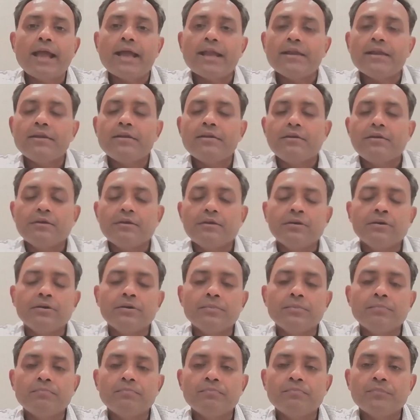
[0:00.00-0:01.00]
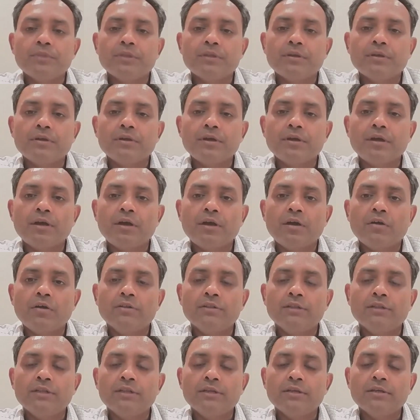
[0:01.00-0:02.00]
and
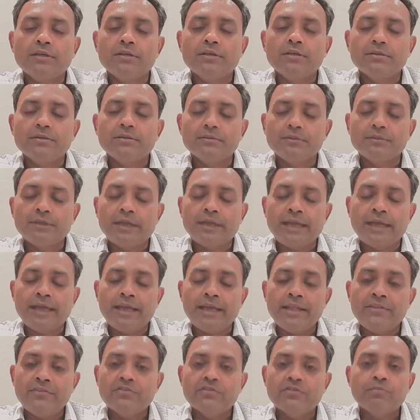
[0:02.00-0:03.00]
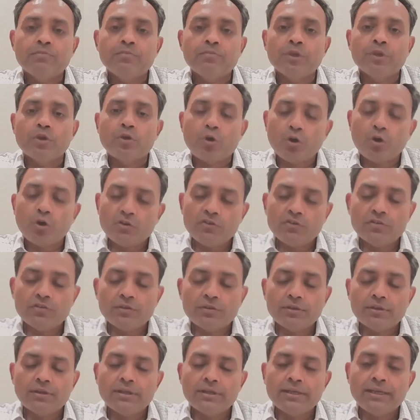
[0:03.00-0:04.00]
the hence
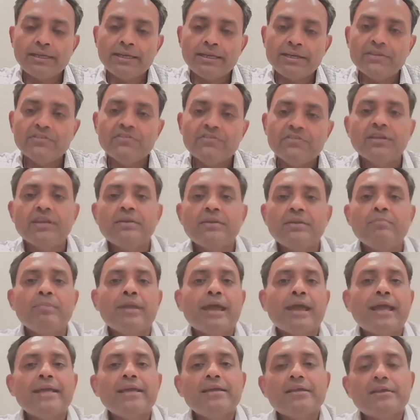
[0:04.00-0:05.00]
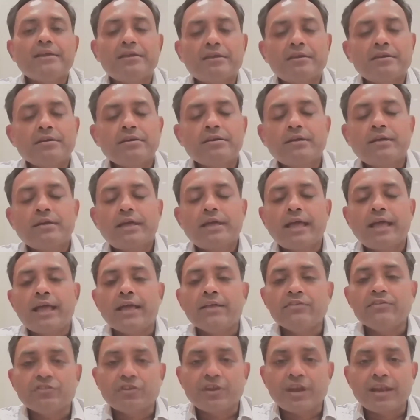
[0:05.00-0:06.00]
because IndusInd Bank
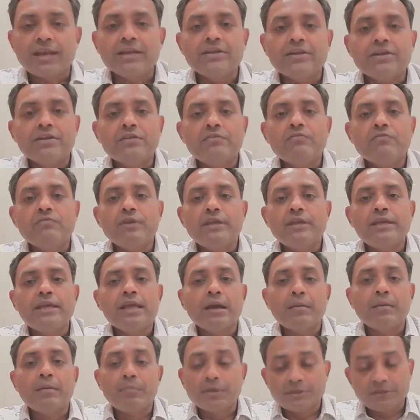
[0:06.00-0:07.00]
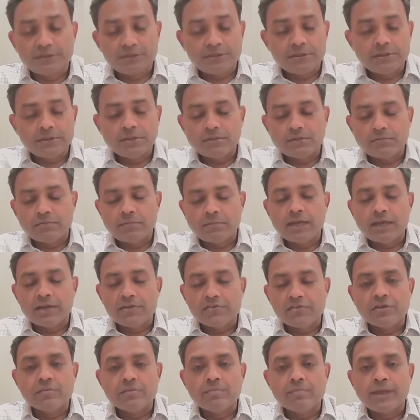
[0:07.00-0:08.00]
has relatively amongst the
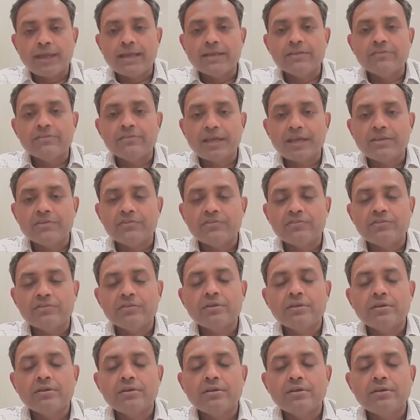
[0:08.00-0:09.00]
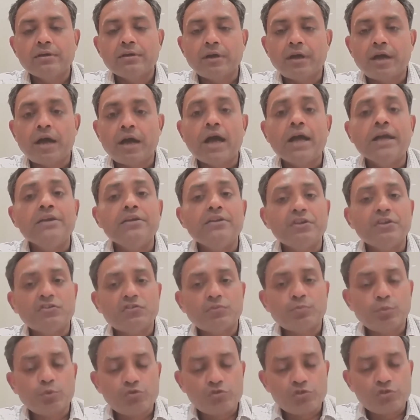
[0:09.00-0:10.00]
larger banks has a higher
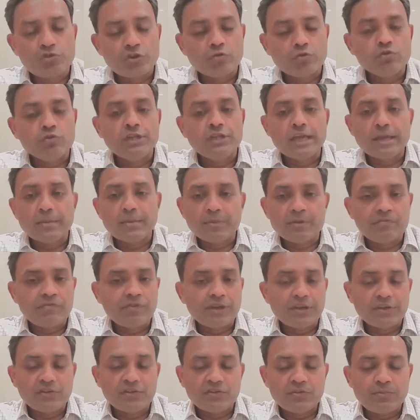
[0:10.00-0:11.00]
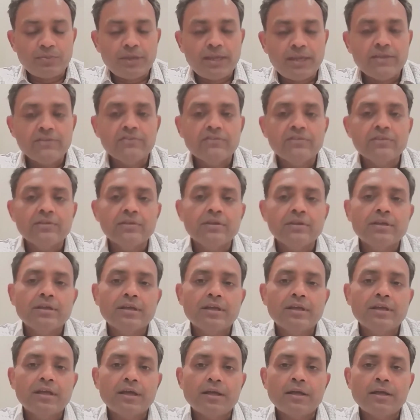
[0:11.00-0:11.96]
exposure to the MFI space.